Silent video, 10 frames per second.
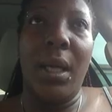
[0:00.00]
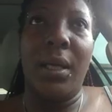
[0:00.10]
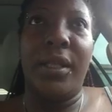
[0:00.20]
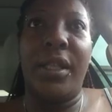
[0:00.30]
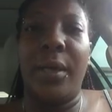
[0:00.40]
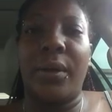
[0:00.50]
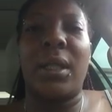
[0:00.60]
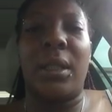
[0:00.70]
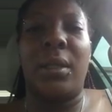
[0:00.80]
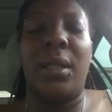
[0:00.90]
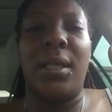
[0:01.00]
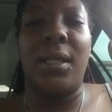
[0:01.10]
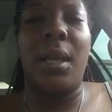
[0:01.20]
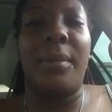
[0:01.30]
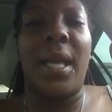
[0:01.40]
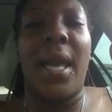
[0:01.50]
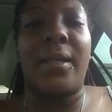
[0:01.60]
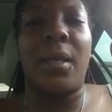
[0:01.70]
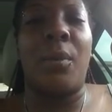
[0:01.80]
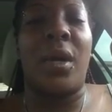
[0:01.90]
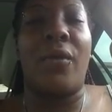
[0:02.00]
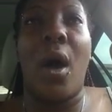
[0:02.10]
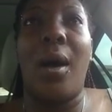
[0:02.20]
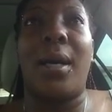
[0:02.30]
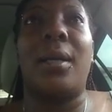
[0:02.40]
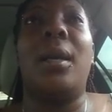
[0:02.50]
Seriously, this zombie had somewhat of a heart.